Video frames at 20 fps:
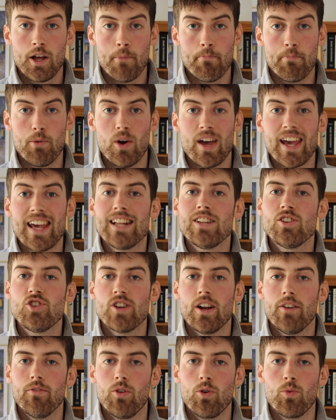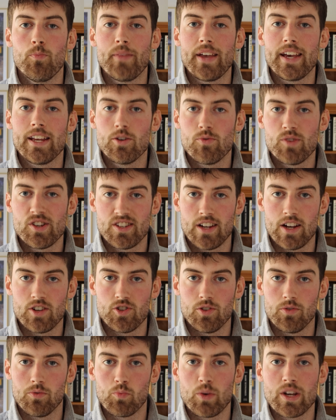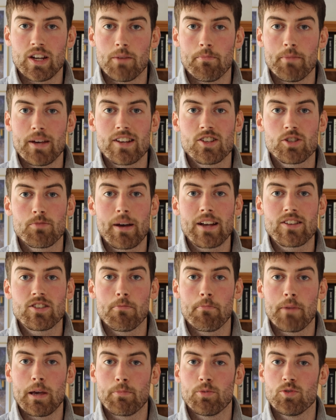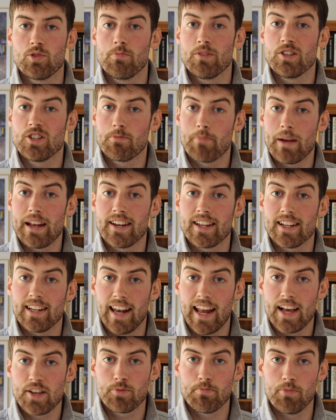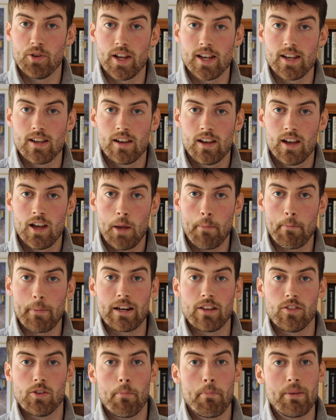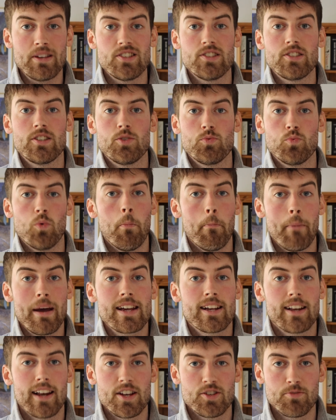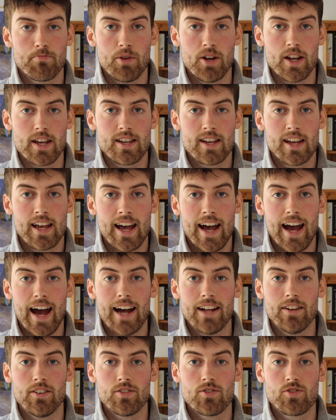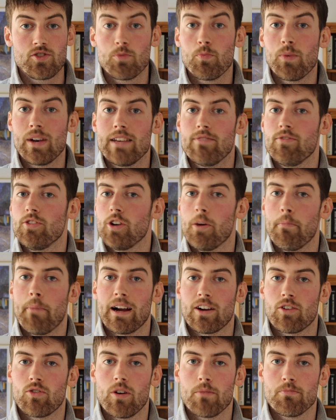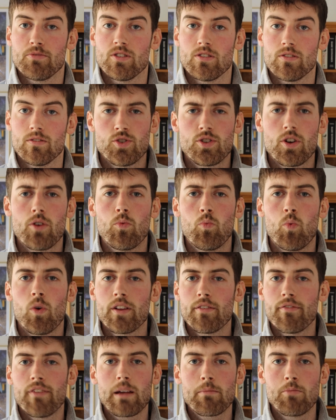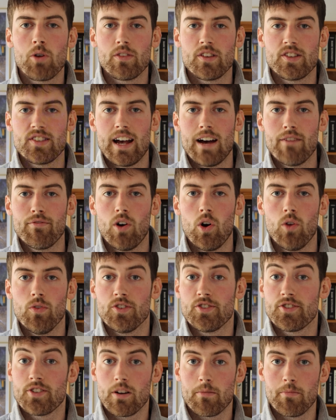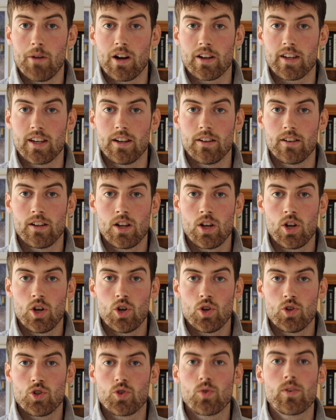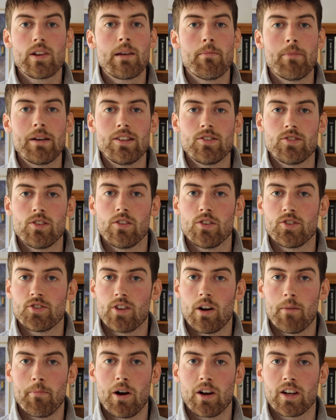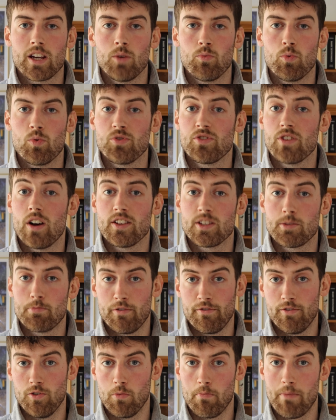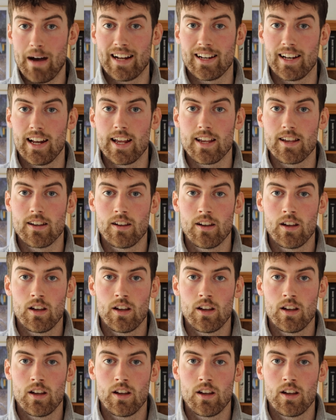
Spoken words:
But in general, in a recession, we can be expecting people to be spending less money, meaning that businesses will make less money, and some will even go bankrupt. So what effect might this have on the stock market? Surely it means that the stock market will start to perform badly.